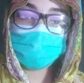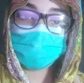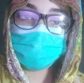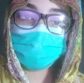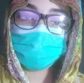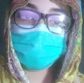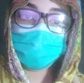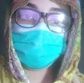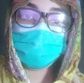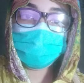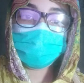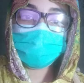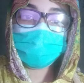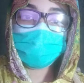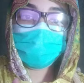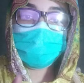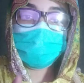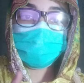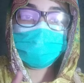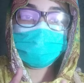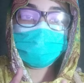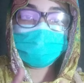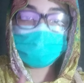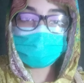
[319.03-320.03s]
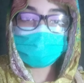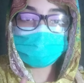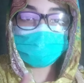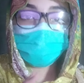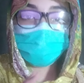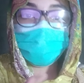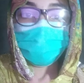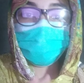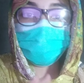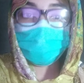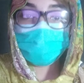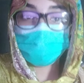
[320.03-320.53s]
in a
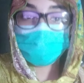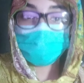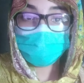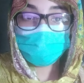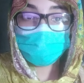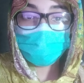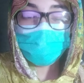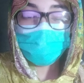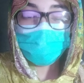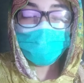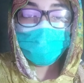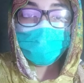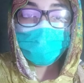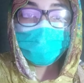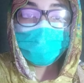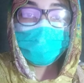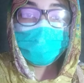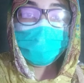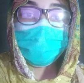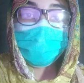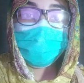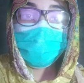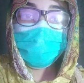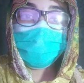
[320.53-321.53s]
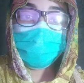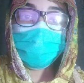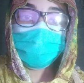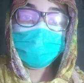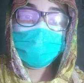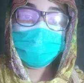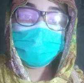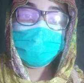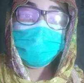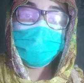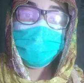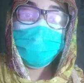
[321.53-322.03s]
specific keyword,
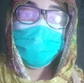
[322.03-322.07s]
and